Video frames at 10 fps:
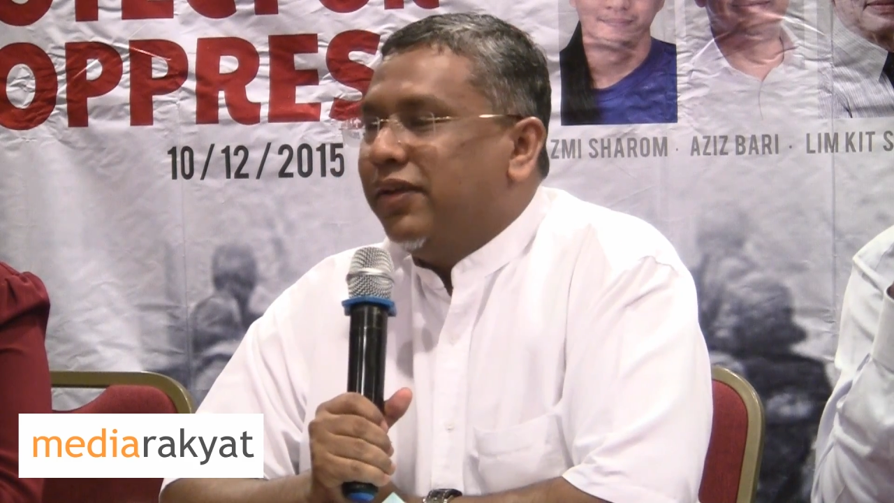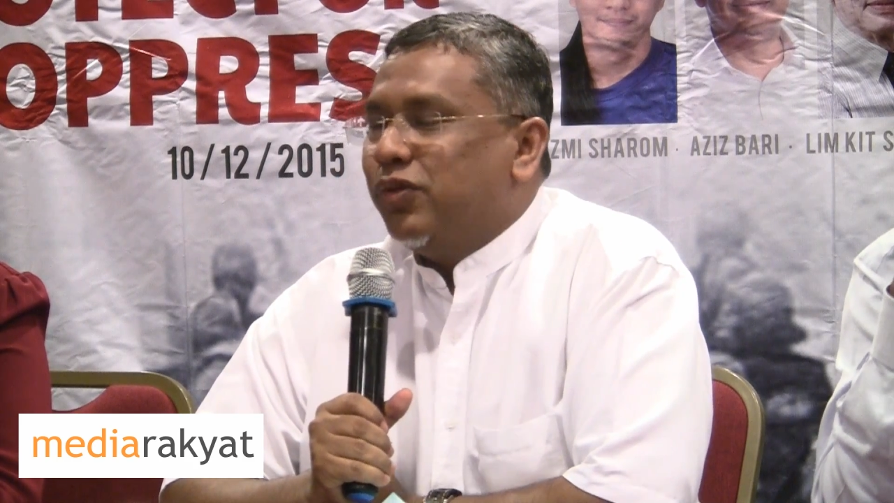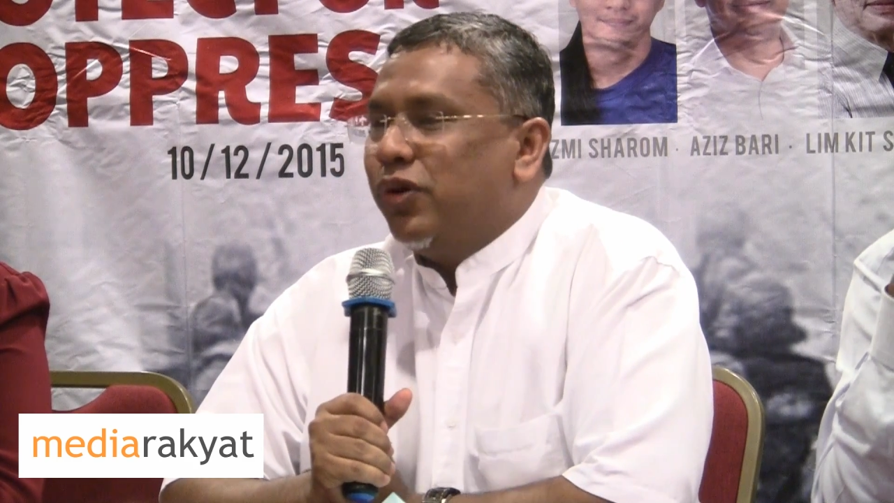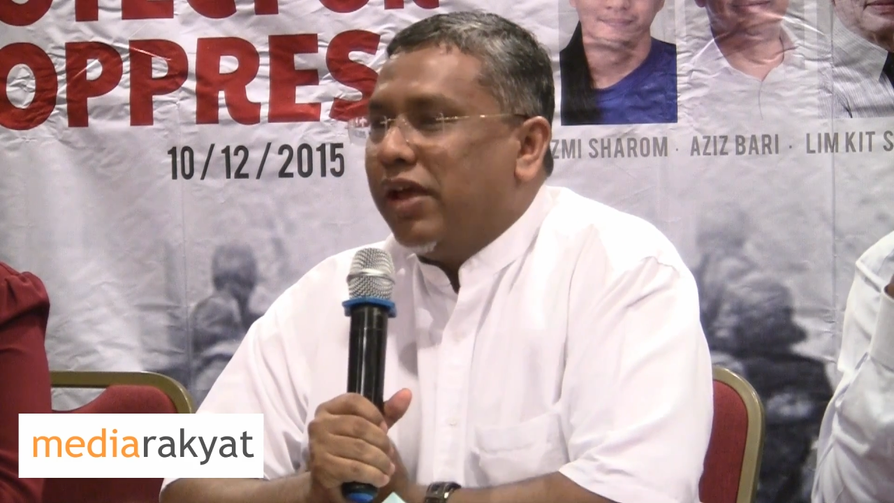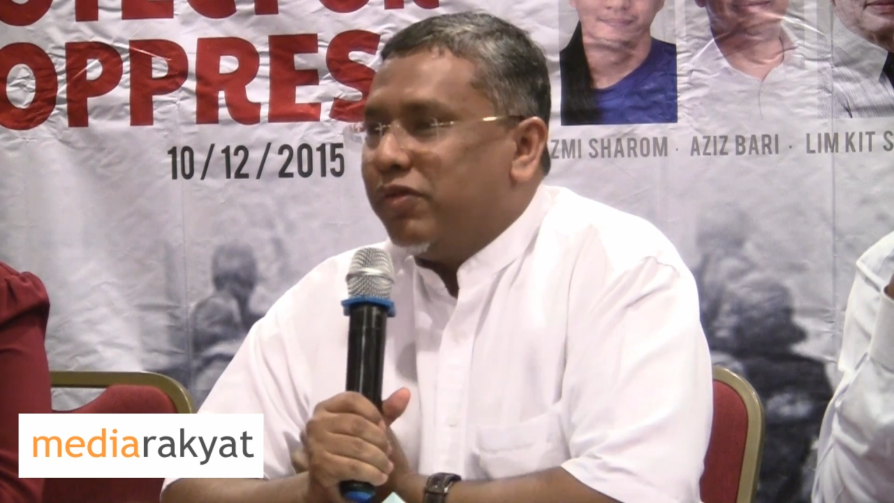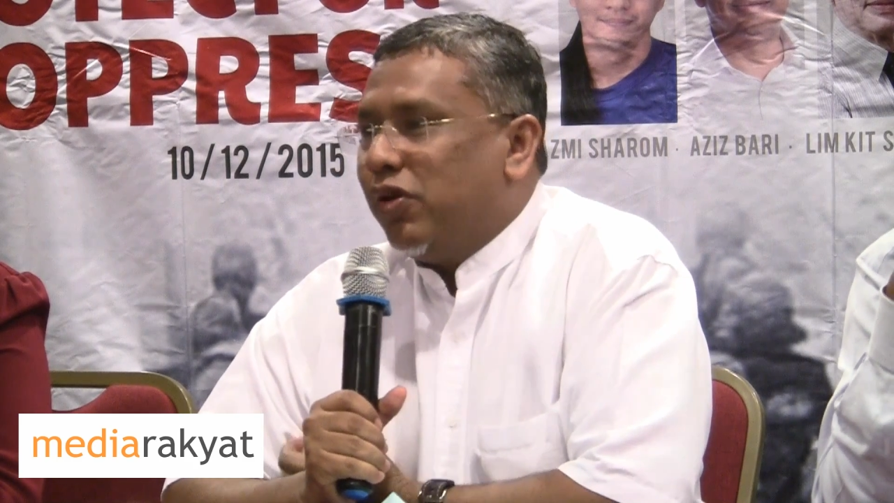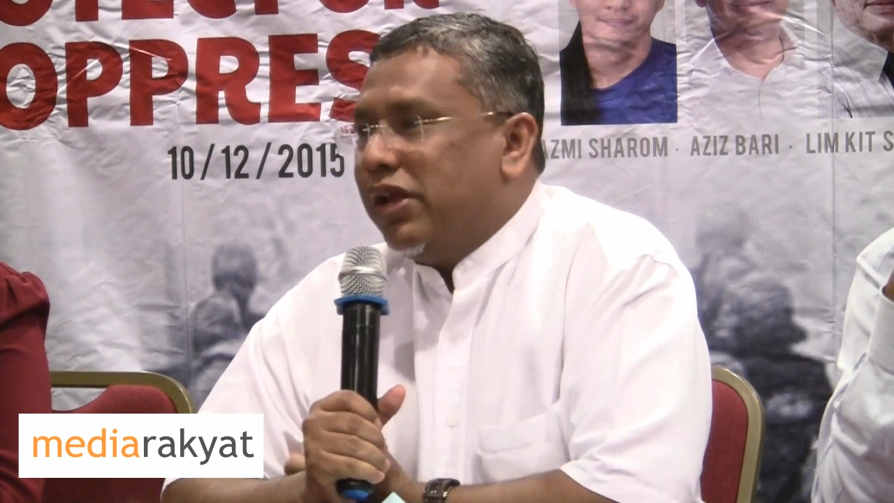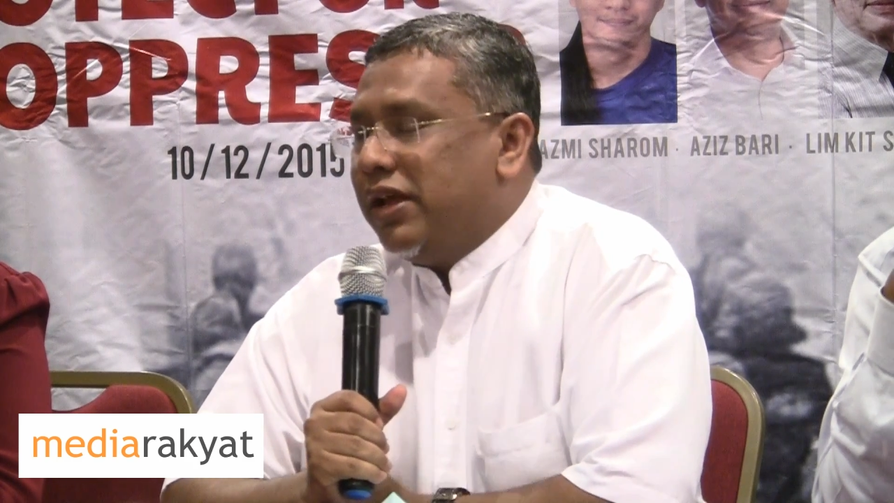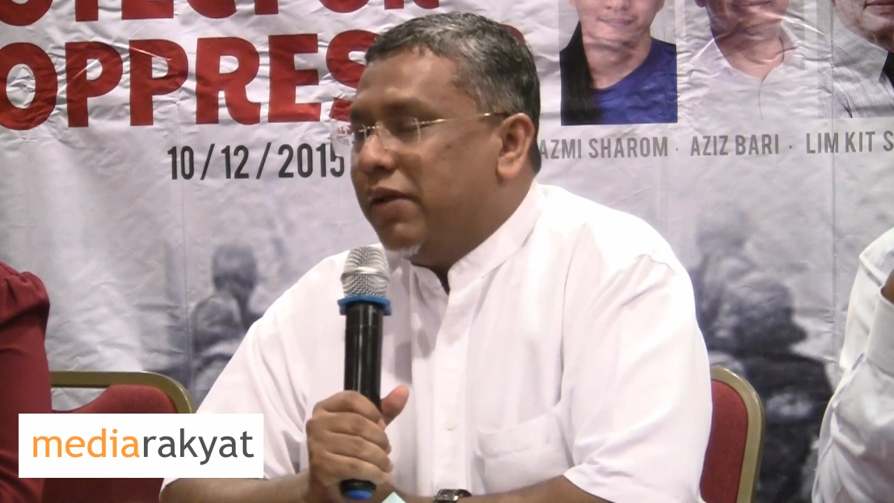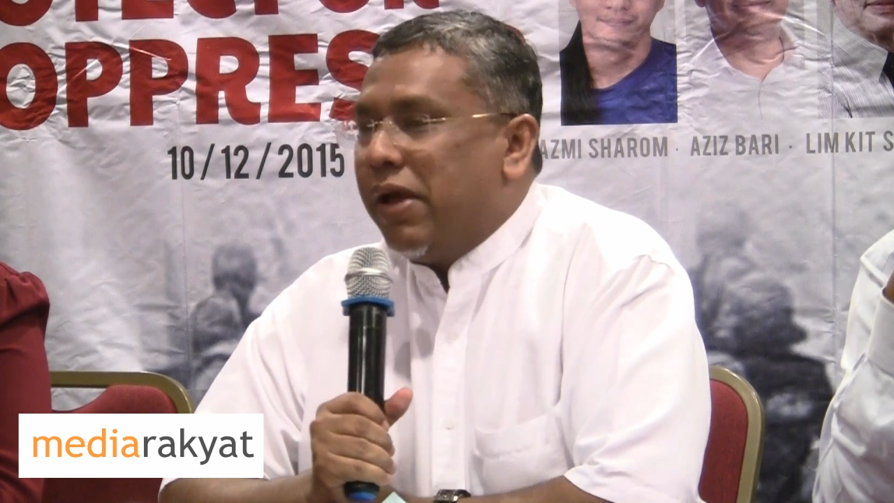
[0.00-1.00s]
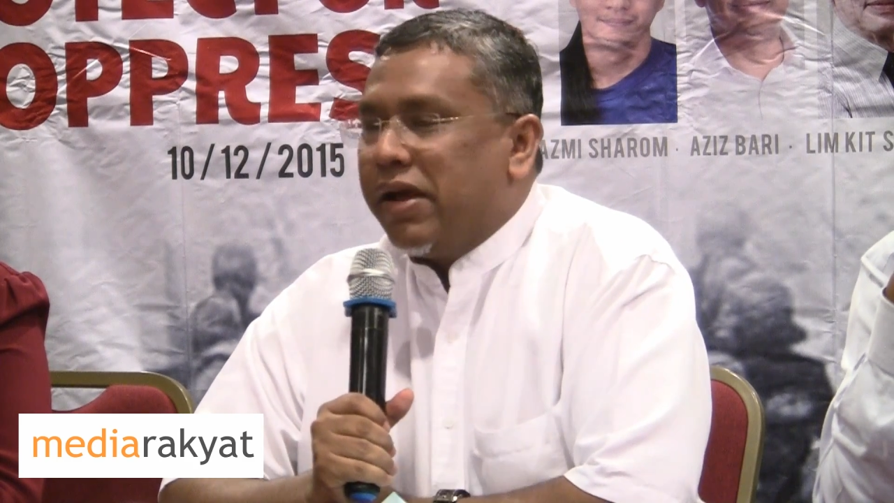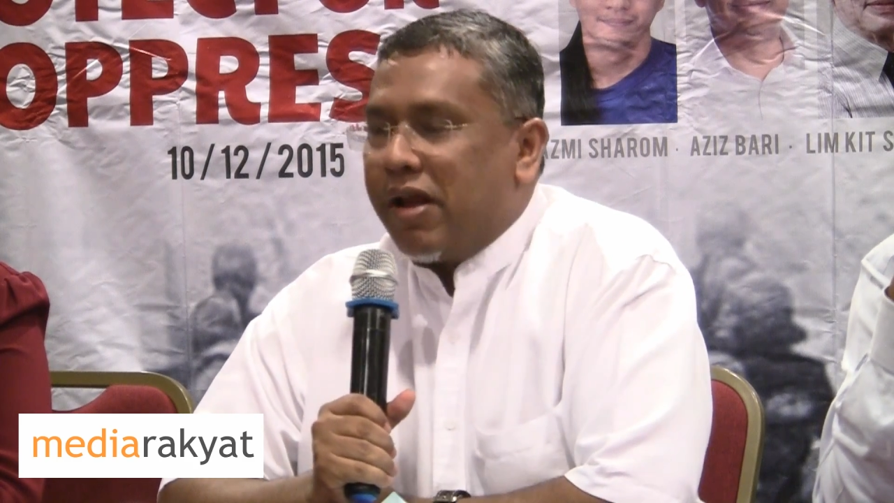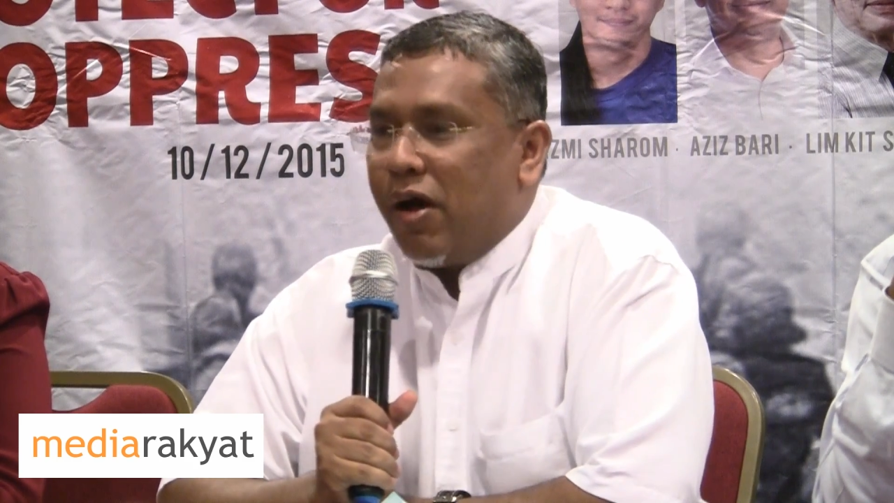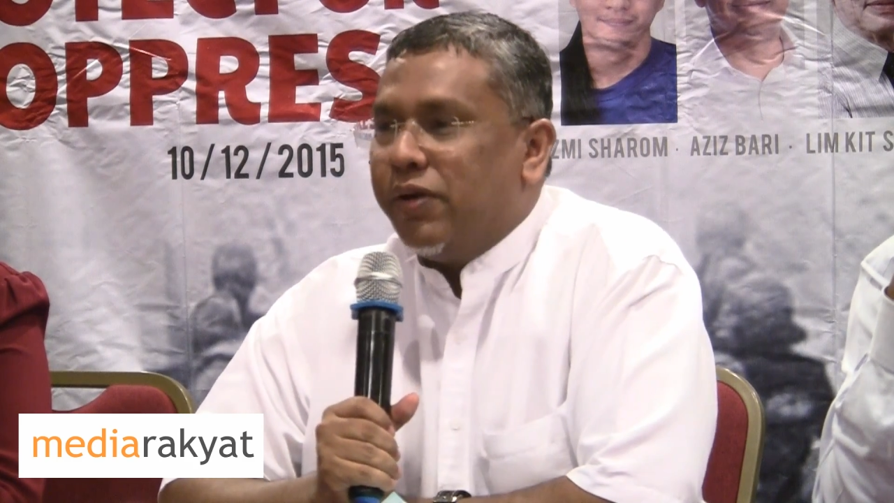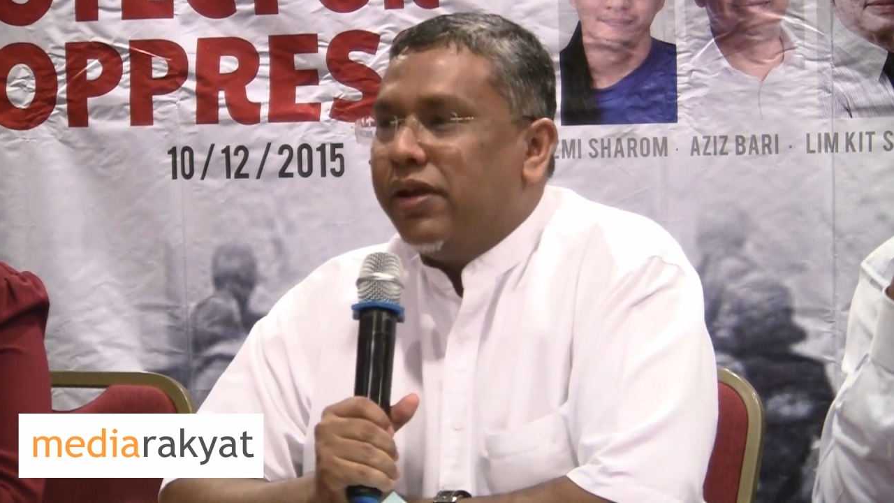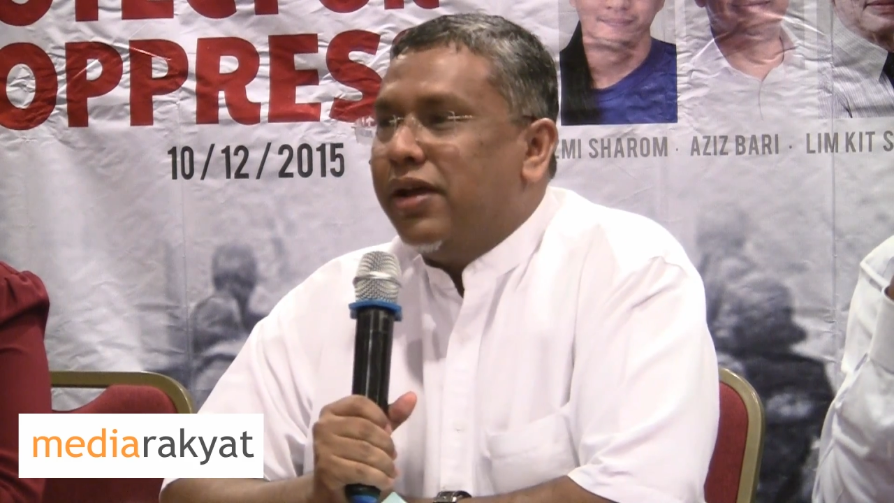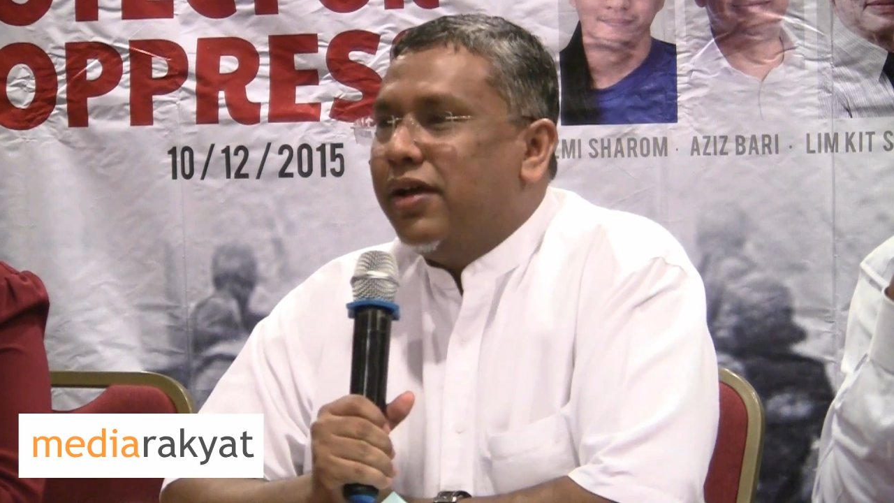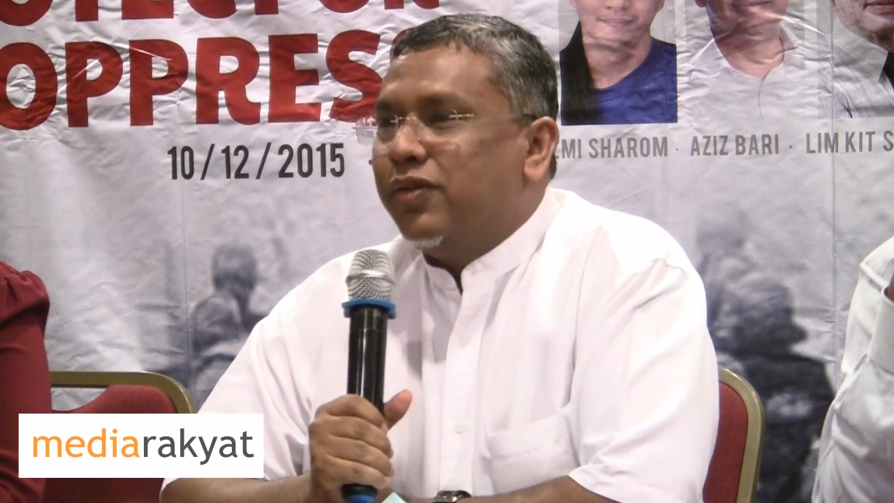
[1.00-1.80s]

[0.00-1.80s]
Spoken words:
so he has no legal background.